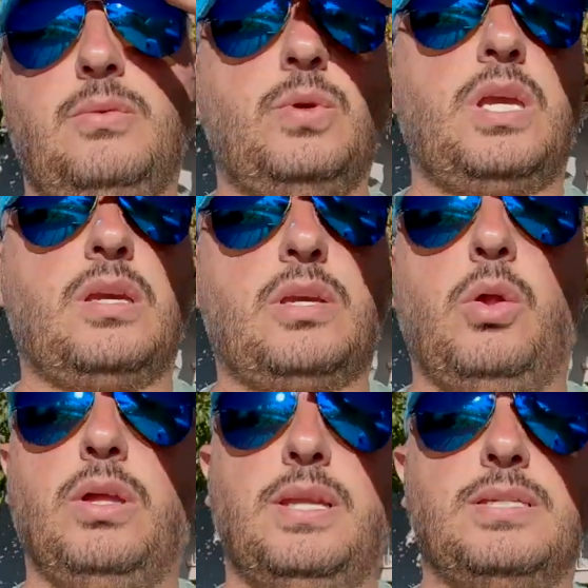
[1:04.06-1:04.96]
We can
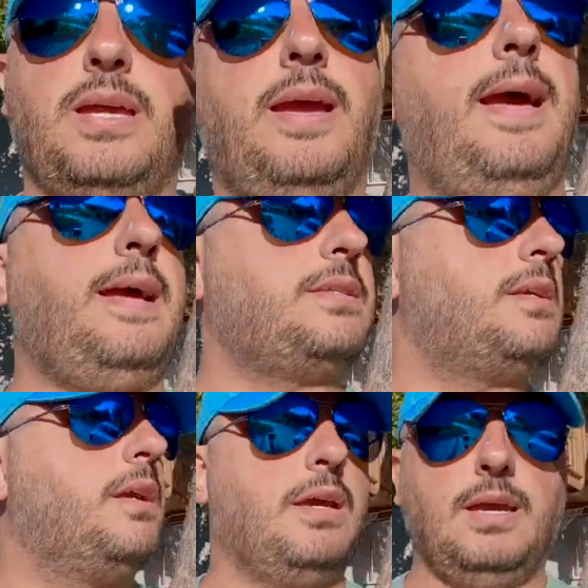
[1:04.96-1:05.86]
call it, it's a
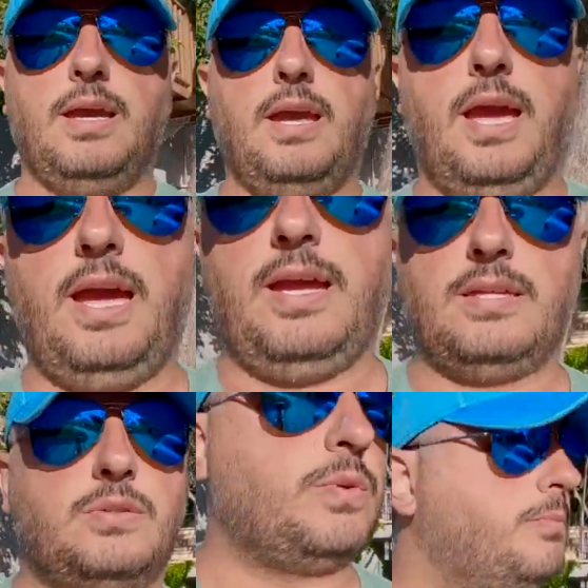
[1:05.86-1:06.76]
hat,
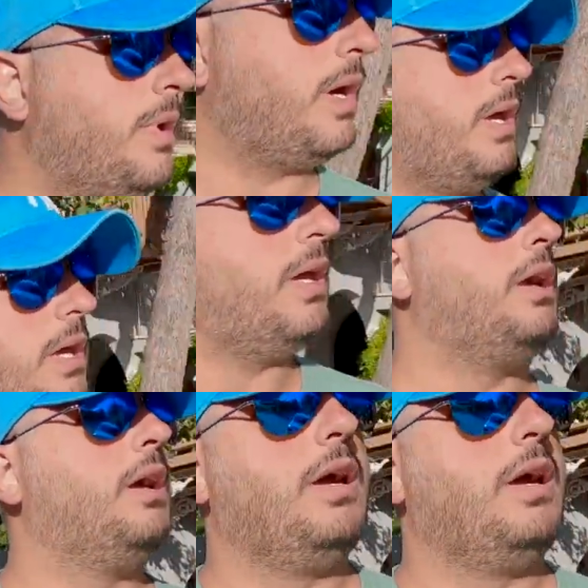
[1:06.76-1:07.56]
and with my